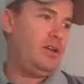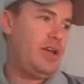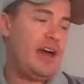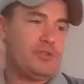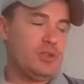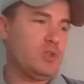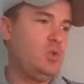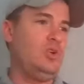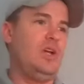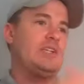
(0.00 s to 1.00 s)
after
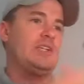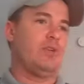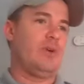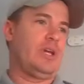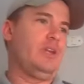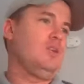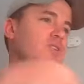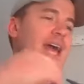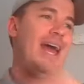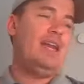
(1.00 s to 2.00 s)
school, extracurriculars,
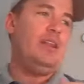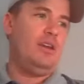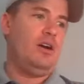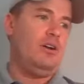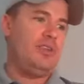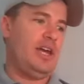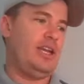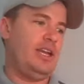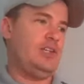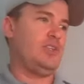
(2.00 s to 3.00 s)
anything of that
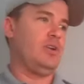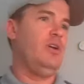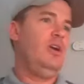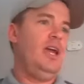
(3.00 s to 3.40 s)
nature.